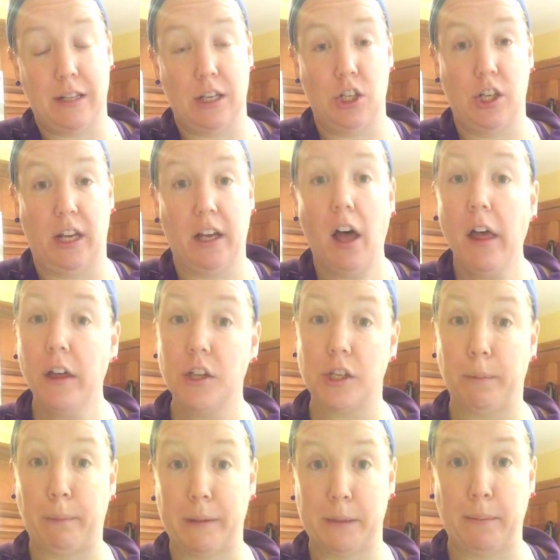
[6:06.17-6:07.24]
that
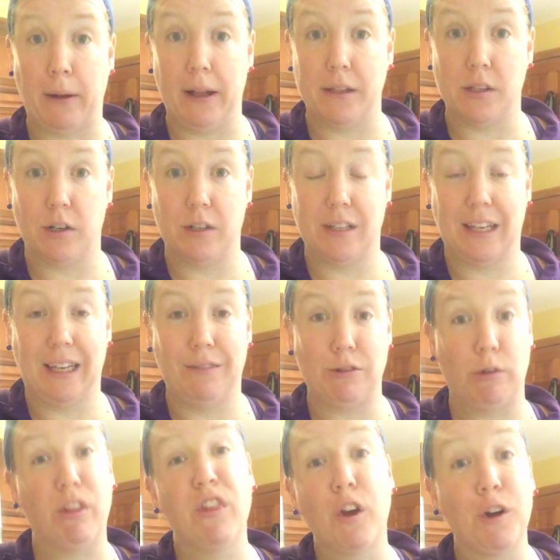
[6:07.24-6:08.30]
Shakeology sponsors that gives
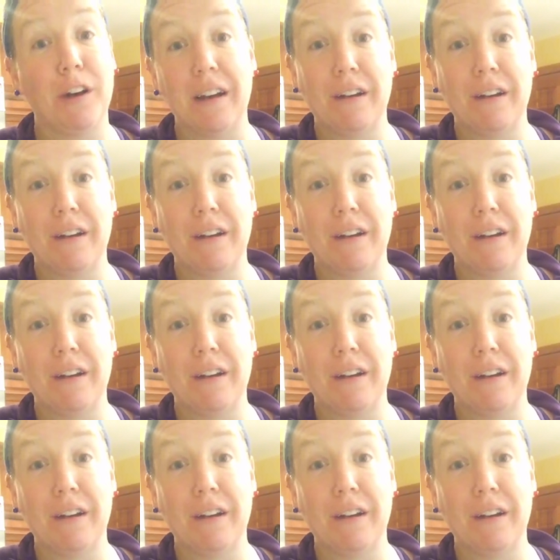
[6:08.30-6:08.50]
you 30